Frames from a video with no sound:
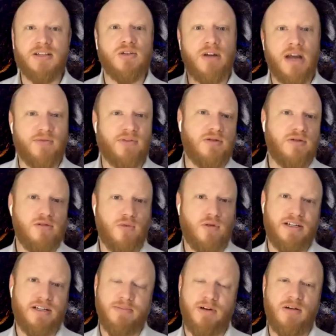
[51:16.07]
is you have to do more
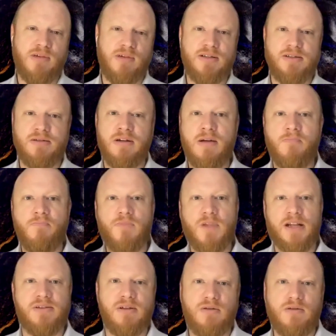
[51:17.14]
experiments.
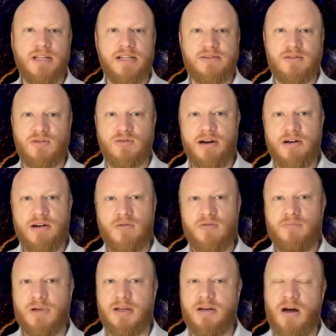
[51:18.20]
And so that's the trade-off.
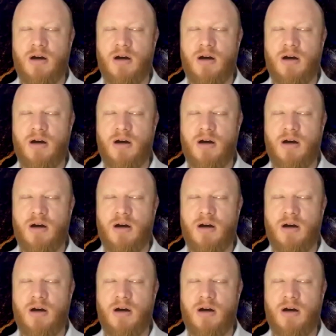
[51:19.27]
But